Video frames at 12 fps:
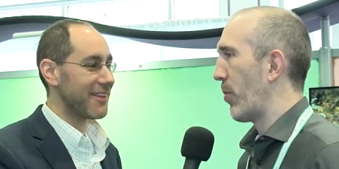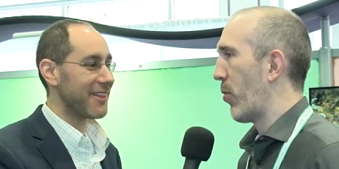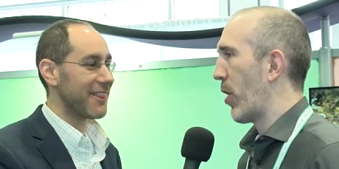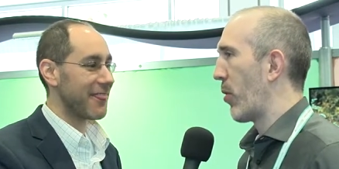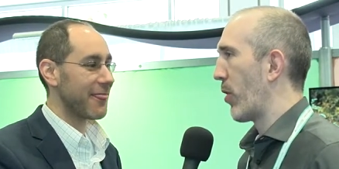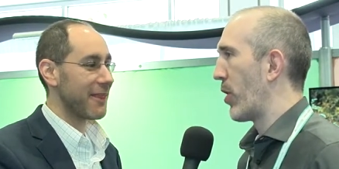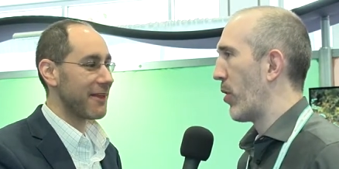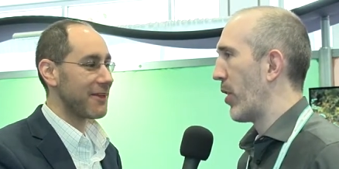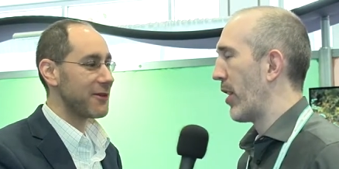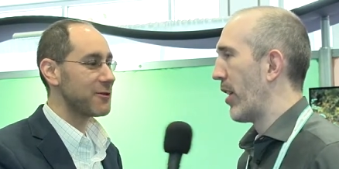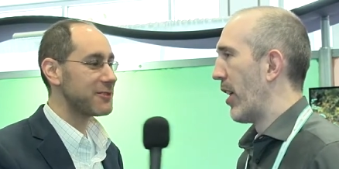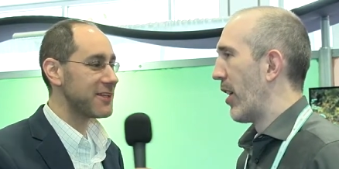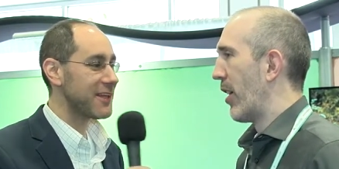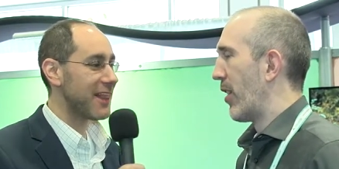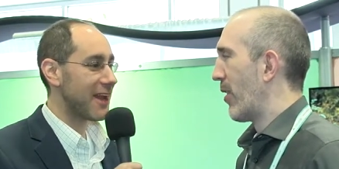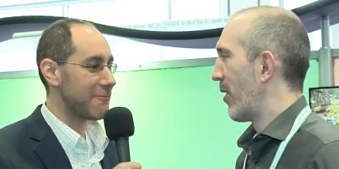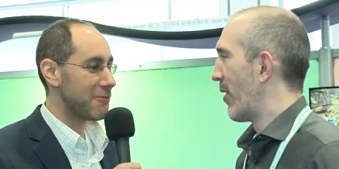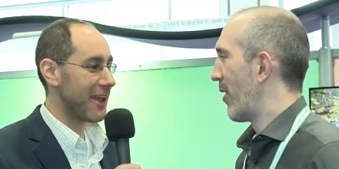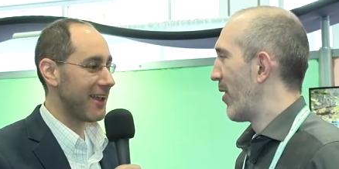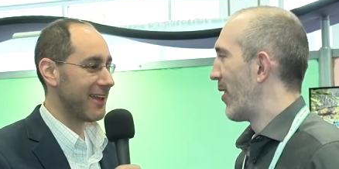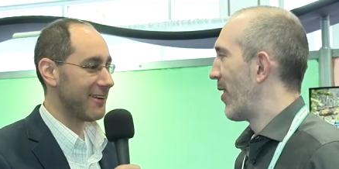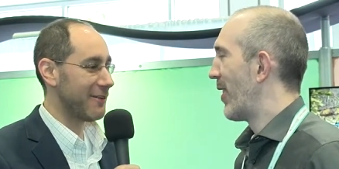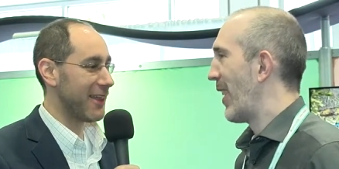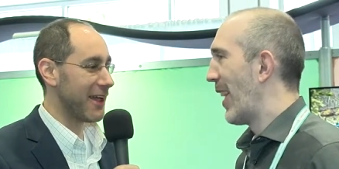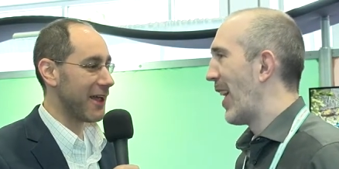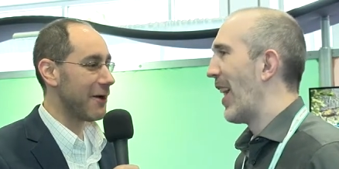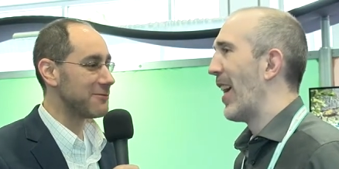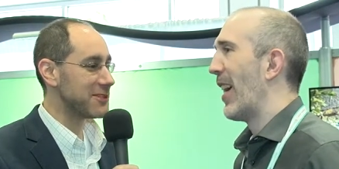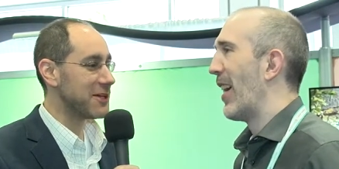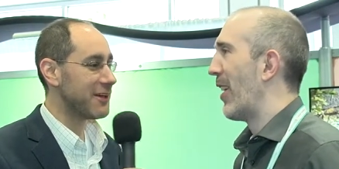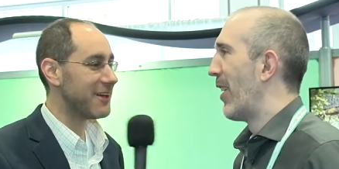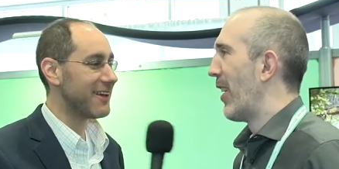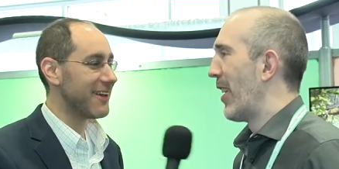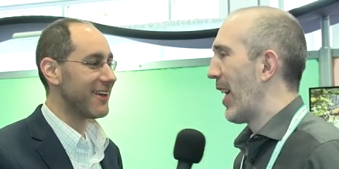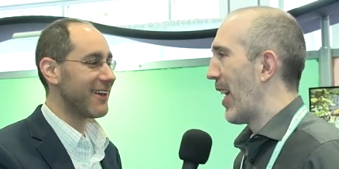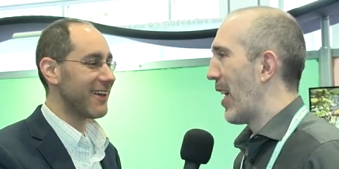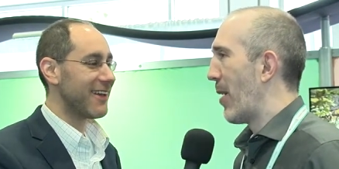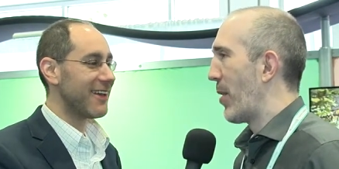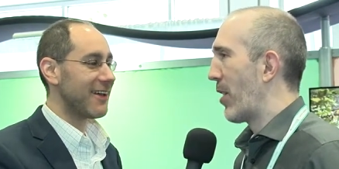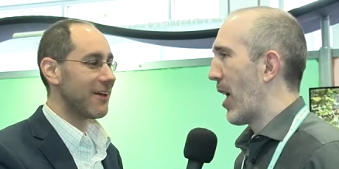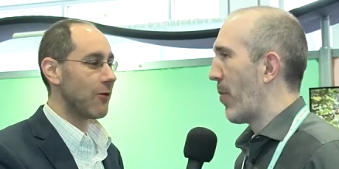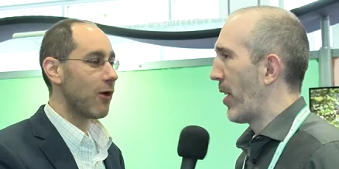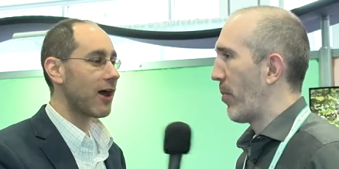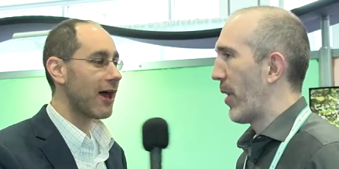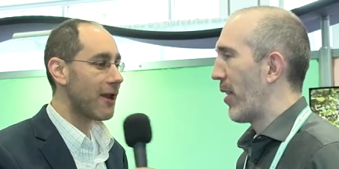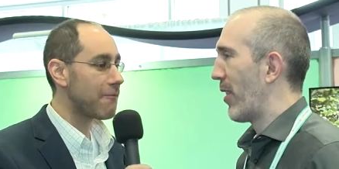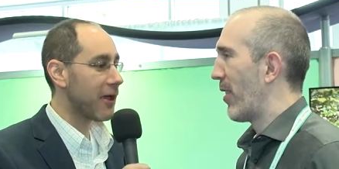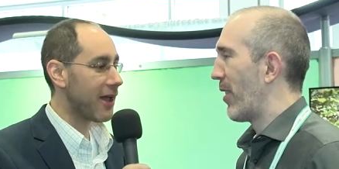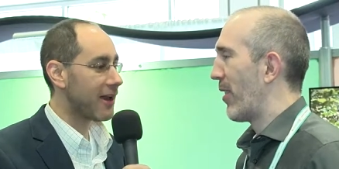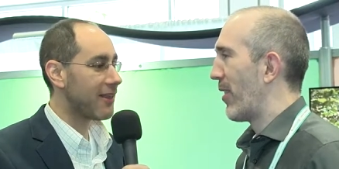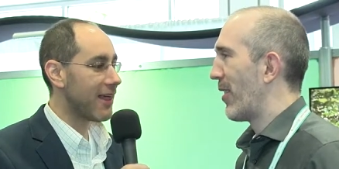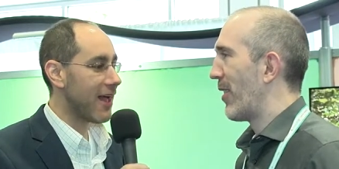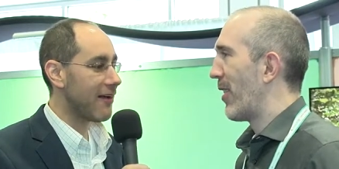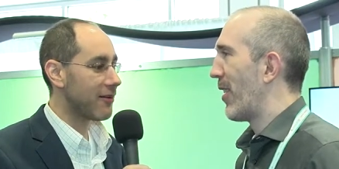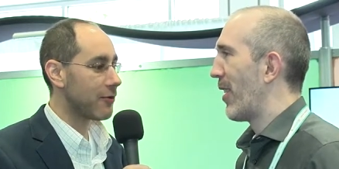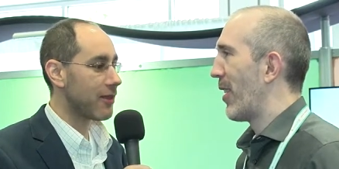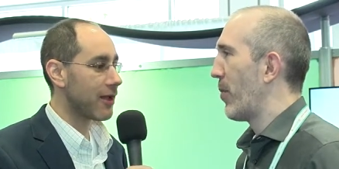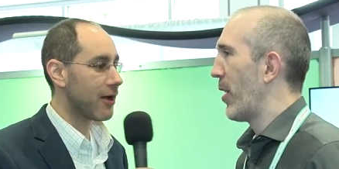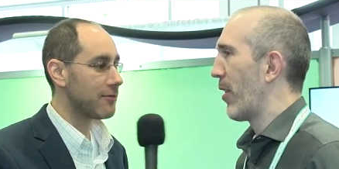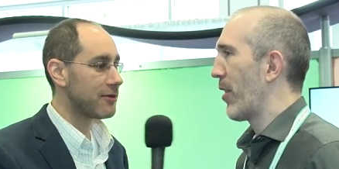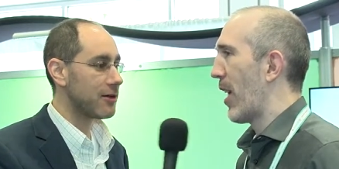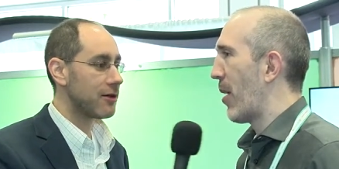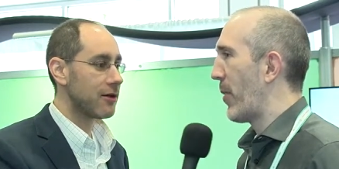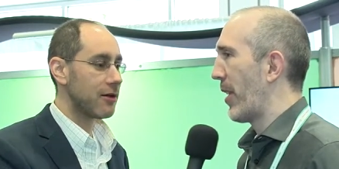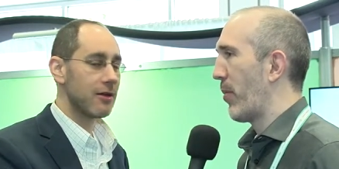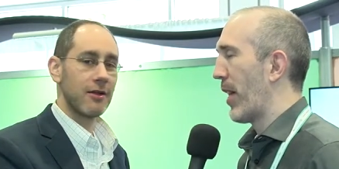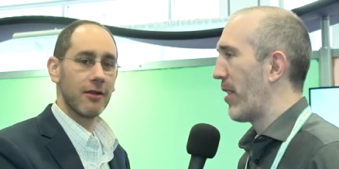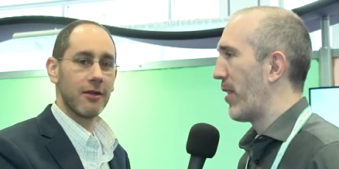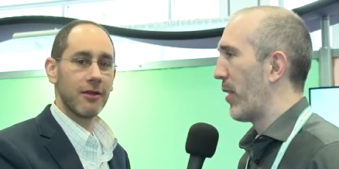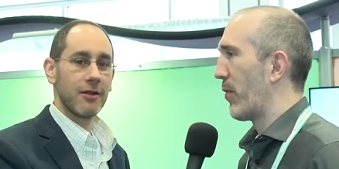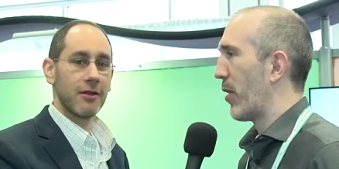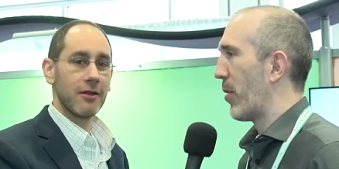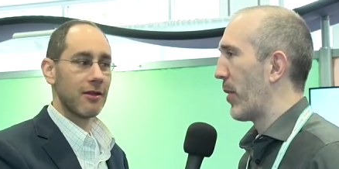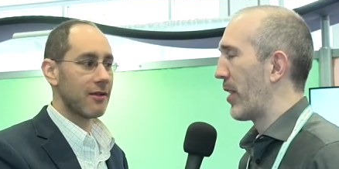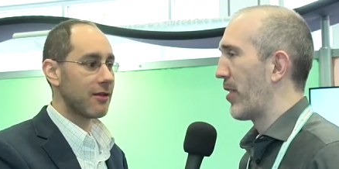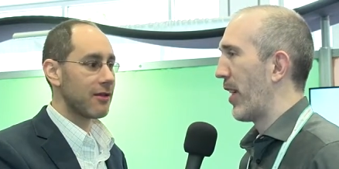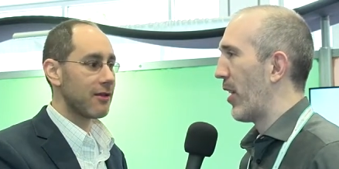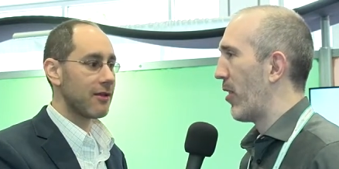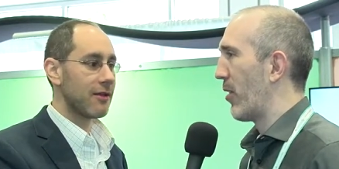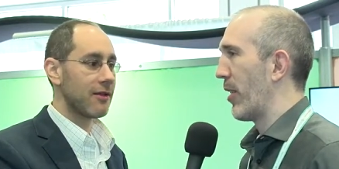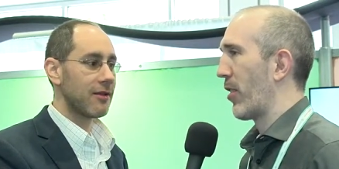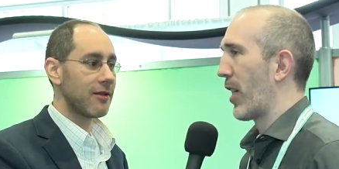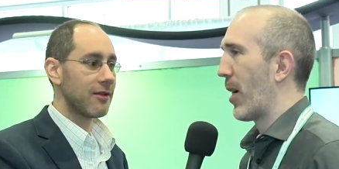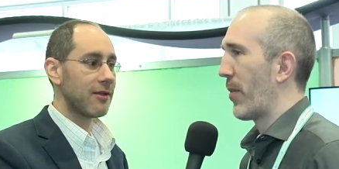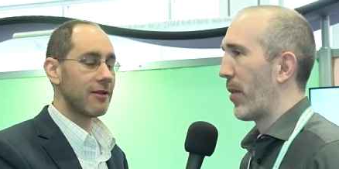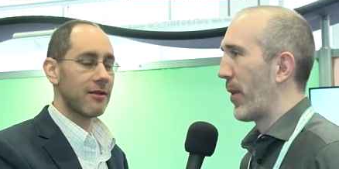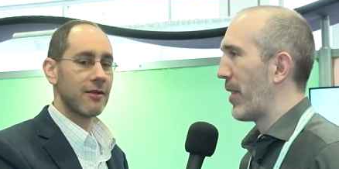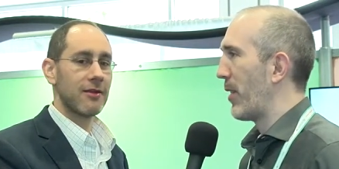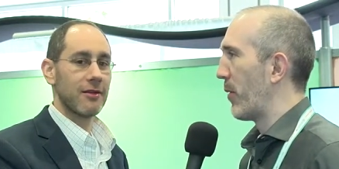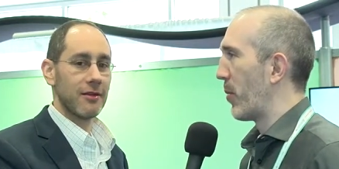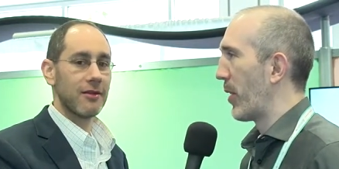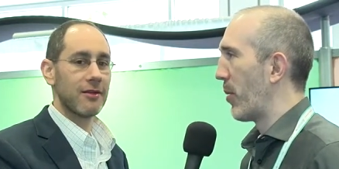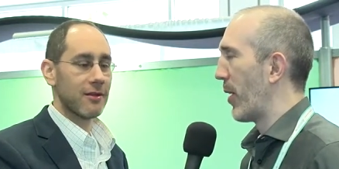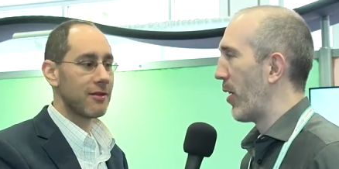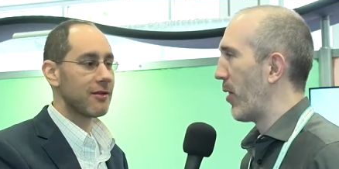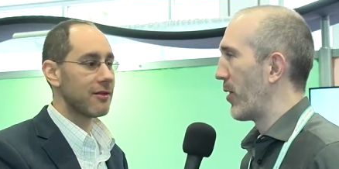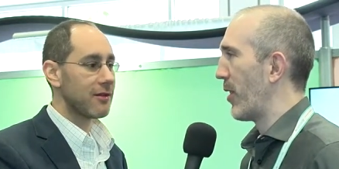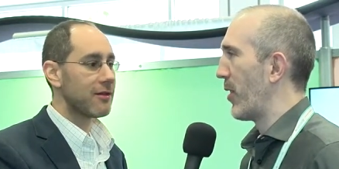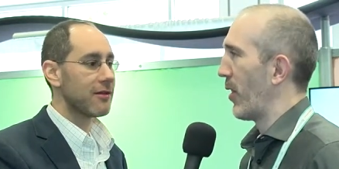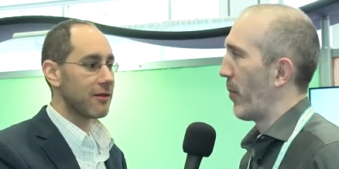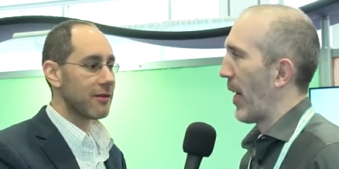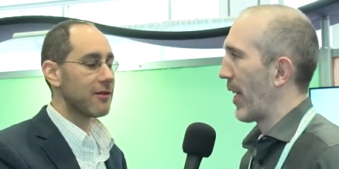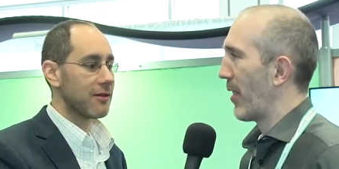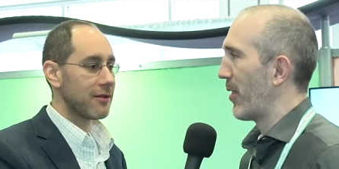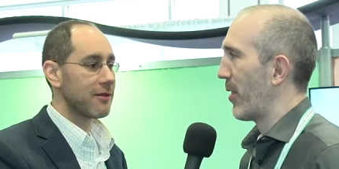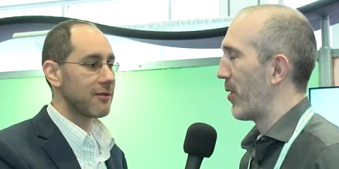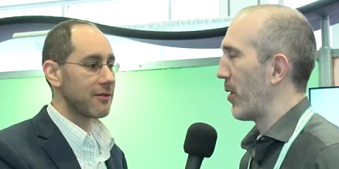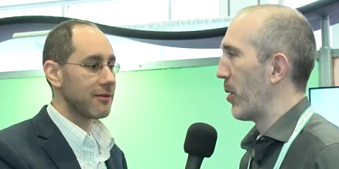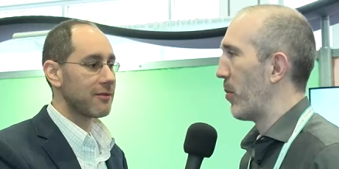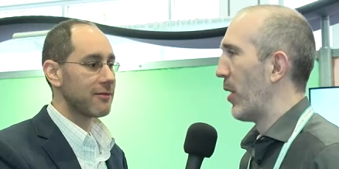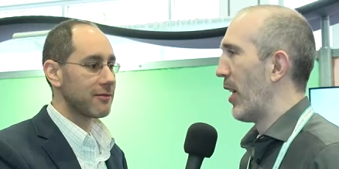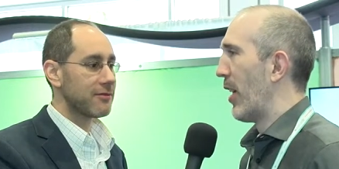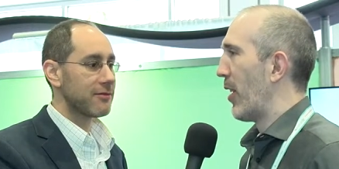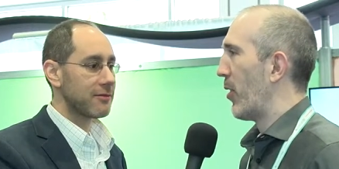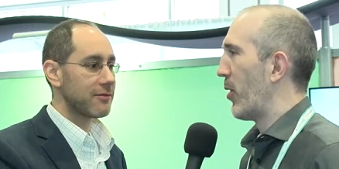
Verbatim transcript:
Speaker 1: point where you're doing, you see a lot of pain when they yeah, come to you. Yeah, I mean, copying. What kind of pain are they having when I they mean, come? They're copying and pasting from Excel. Uh, they're copying and pasting from emails into their backend system. They're